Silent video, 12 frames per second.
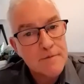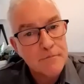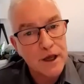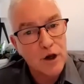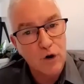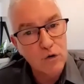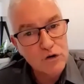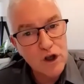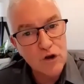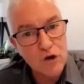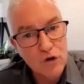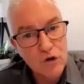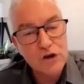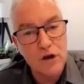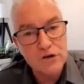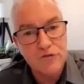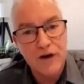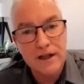but you can also use
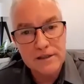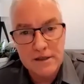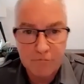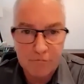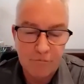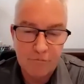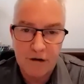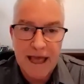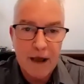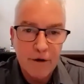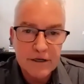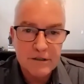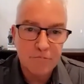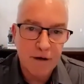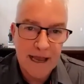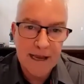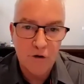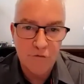those funds to plow into
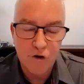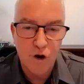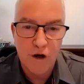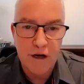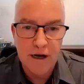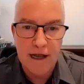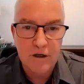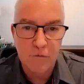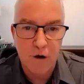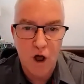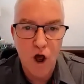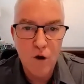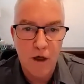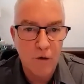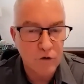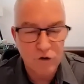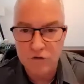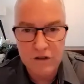paying off your non-deductible home
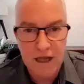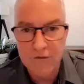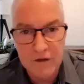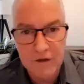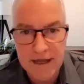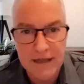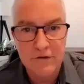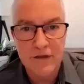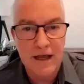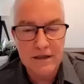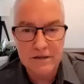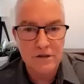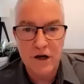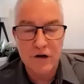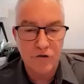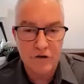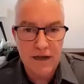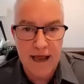loan, which will save you tens of thousands in
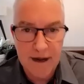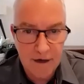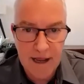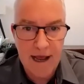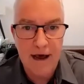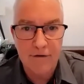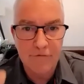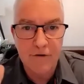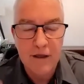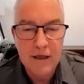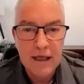interest and carve